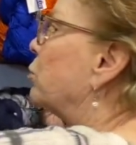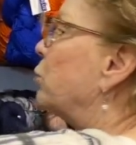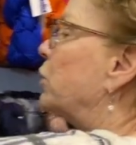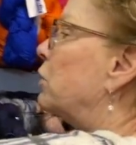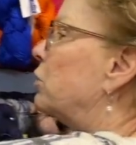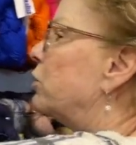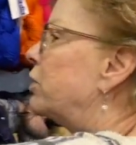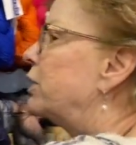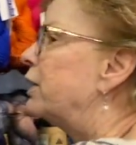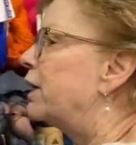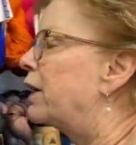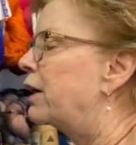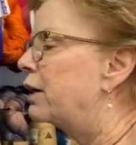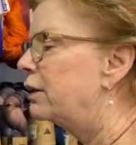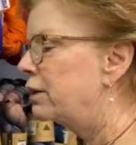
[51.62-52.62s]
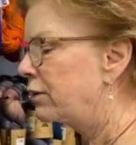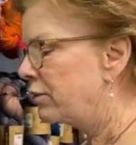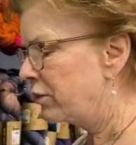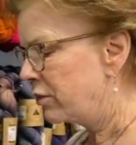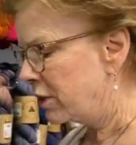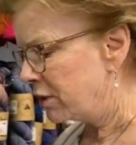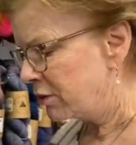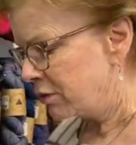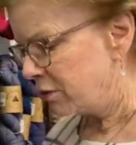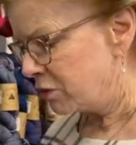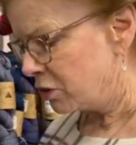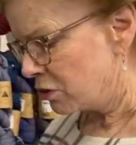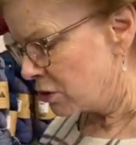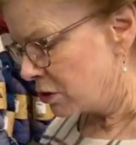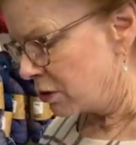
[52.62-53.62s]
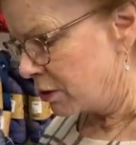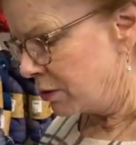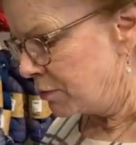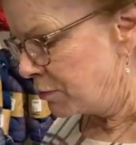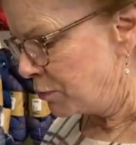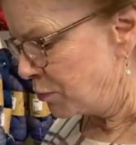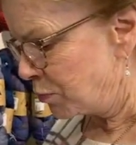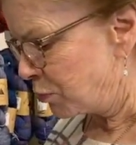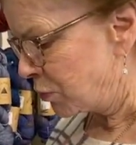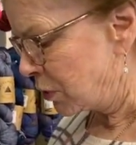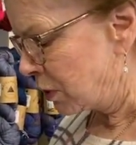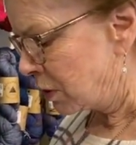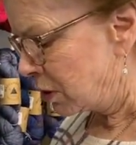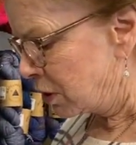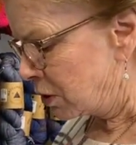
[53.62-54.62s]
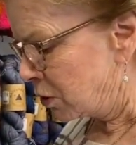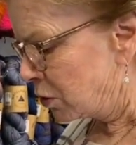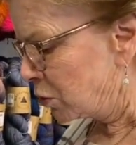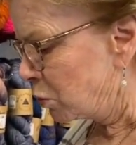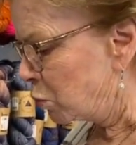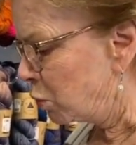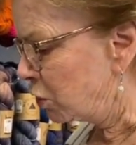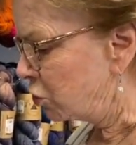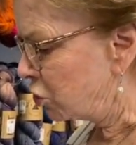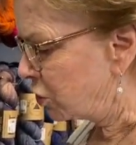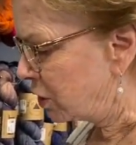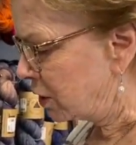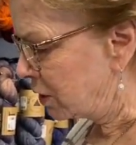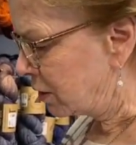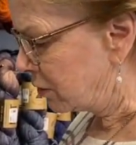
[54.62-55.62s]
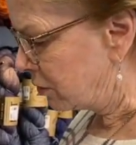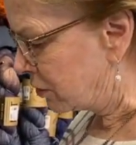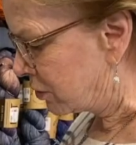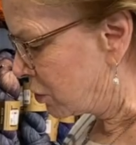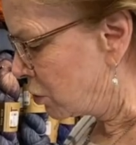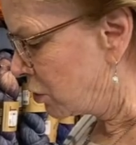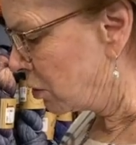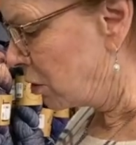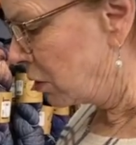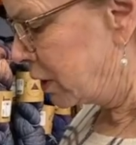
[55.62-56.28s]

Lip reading: we looked at this yarn, which is called,